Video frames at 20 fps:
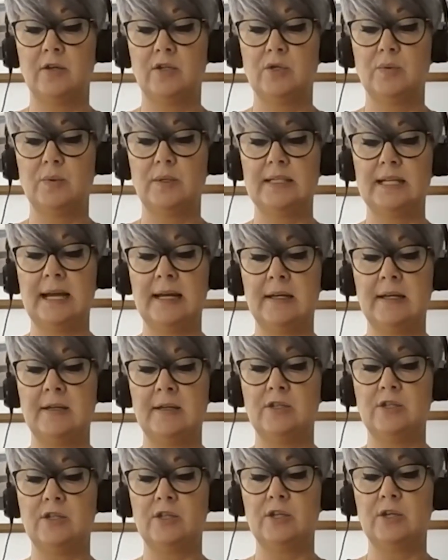to a
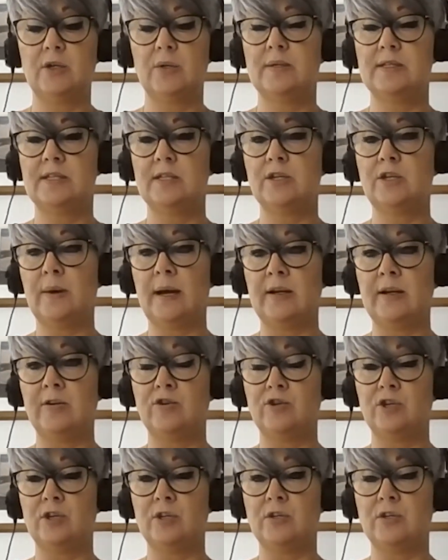tenant who is a new
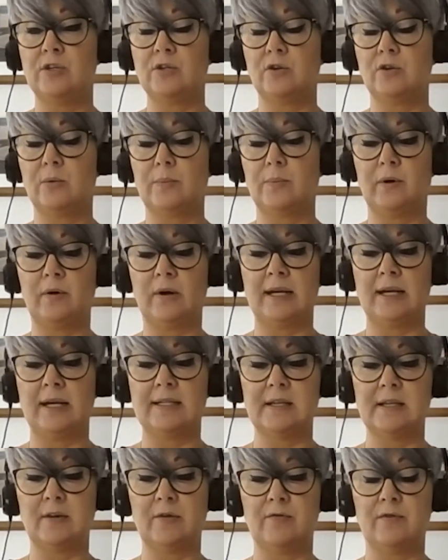entrant or
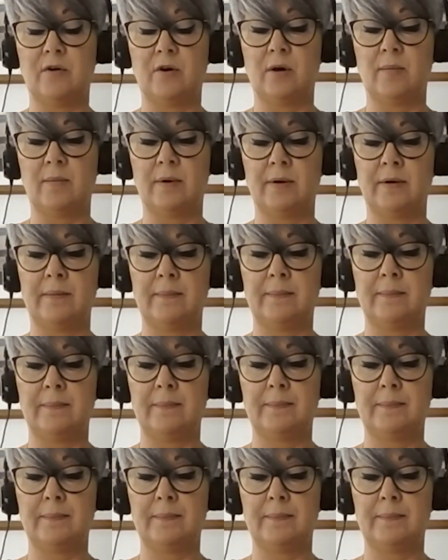progressing farmer.